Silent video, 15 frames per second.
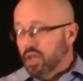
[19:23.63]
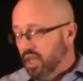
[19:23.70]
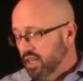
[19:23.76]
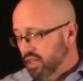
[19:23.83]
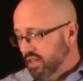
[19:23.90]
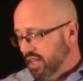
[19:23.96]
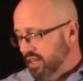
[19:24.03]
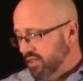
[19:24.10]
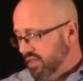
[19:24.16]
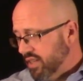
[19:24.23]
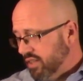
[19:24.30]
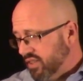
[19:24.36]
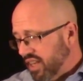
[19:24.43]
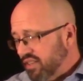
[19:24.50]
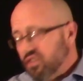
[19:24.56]

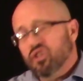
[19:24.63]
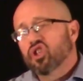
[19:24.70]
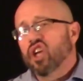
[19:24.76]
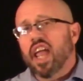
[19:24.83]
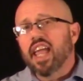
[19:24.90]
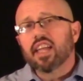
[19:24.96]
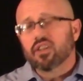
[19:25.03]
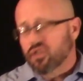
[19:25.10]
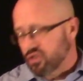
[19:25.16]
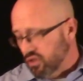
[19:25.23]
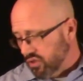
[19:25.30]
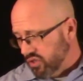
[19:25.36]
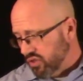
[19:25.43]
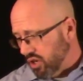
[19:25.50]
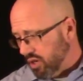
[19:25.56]
It didn't change
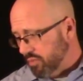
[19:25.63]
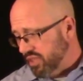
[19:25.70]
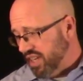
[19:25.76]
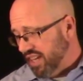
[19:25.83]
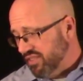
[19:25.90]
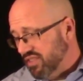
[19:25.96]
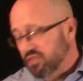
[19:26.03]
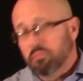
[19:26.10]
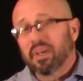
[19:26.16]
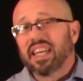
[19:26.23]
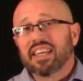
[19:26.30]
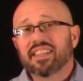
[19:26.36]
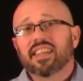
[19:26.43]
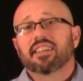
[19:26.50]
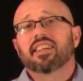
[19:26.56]
their circumstances, but
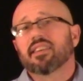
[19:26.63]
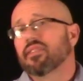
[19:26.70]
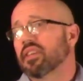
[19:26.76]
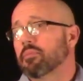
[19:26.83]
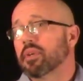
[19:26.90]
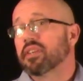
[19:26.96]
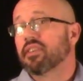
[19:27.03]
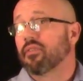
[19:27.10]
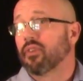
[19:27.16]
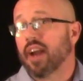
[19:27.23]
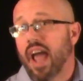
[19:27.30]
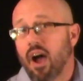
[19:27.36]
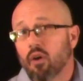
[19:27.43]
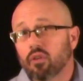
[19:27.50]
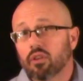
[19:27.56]
it did give them a
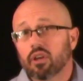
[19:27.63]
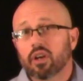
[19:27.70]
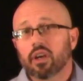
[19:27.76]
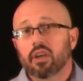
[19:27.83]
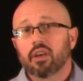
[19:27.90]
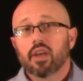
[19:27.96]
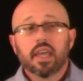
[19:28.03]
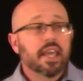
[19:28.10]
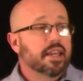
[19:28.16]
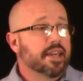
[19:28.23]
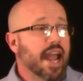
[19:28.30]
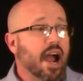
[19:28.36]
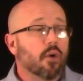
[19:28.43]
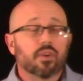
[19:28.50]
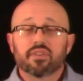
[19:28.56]
different outlook.
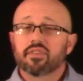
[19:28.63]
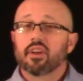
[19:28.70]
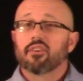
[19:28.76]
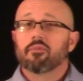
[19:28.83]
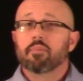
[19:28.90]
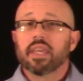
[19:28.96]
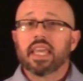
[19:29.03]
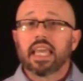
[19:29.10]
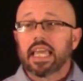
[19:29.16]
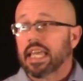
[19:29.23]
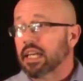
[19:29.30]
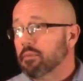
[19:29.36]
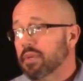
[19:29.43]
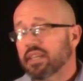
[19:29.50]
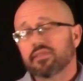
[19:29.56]
Now, instead of being
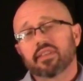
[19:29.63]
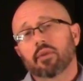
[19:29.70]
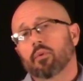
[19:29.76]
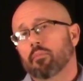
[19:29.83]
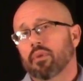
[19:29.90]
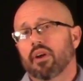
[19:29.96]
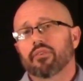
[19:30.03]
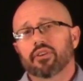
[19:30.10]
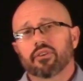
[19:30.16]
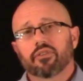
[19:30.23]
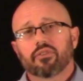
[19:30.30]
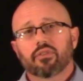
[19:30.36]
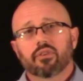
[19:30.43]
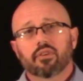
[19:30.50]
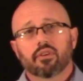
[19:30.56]
enemies, they were
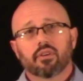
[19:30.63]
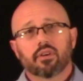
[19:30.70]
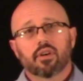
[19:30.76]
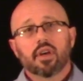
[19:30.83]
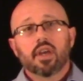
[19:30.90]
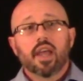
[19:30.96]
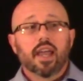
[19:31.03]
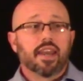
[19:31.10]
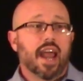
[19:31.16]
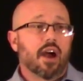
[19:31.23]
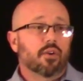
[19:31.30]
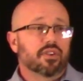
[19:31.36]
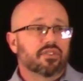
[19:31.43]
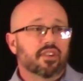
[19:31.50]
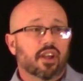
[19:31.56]
brothers. And
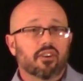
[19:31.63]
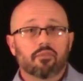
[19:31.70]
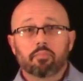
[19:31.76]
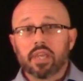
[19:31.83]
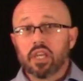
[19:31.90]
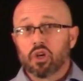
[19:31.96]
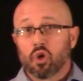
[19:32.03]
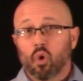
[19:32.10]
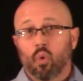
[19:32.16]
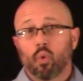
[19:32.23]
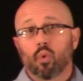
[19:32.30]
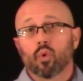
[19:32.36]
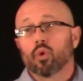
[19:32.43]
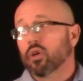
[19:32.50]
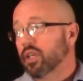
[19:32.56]
now, instead of being
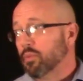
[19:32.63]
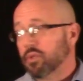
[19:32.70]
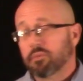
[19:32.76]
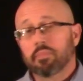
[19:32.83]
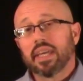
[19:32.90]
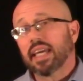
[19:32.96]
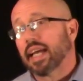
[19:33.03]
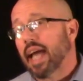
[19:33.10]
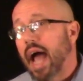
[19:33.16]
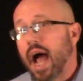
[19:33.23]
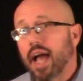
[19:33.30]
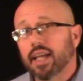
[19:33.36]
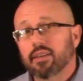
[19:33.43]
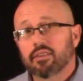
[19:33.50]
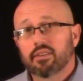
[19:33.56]
cruel, he was being
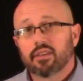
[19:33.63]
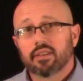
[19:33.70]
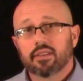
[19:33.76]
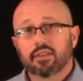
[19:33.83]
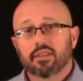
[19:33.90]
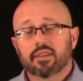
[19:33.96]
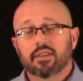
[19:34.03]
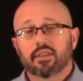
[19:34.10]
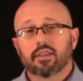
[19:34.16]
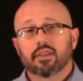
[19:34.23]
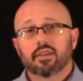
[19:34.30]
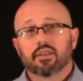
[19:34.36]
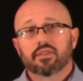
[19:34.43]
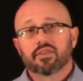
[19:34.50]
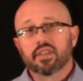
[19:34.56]
kind.
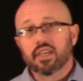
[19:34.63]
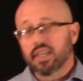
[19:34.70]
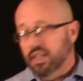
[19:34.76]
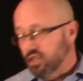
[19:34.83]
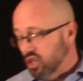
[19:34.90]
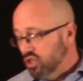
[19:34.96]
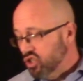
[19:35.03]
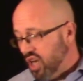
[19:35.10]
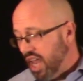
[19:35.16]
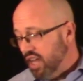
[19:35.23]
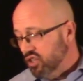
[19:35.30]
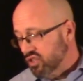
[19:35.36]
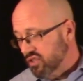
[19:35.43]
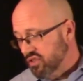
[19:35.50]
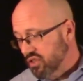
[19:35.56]
See, it
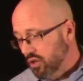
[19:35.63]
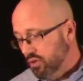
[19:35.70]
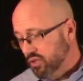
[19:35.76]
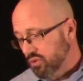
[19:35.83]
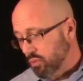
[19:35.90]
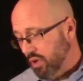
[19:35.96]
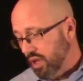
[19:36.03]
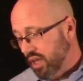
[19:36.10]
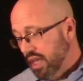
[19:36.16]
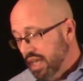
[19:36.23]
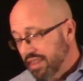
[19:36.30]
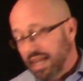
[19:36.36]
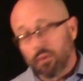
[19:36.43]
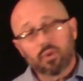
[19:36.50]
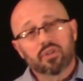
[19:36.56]
changes those ways.
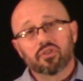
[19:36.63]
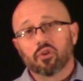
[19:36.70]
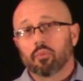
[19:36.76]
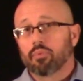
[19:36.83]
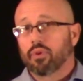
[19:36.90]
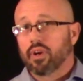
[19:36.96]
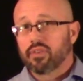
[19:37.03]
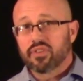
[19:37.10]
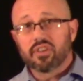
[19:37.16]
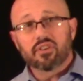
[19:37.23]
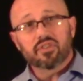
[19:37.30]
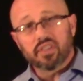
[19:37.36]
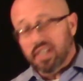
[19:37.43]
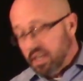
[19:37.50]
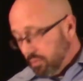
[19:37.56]
They were still
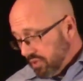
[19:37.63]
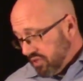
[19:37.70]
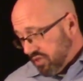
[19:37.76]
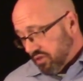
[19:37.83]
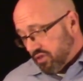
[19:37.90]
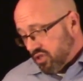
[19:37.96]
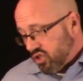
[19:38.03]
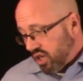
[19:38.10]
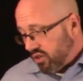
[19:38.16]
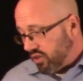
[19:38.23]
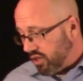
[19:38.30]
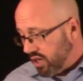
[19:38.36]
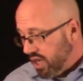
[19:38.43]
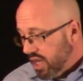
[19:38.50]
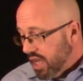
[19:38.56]
prisoners, and he was still the
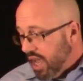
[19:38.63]
jailer.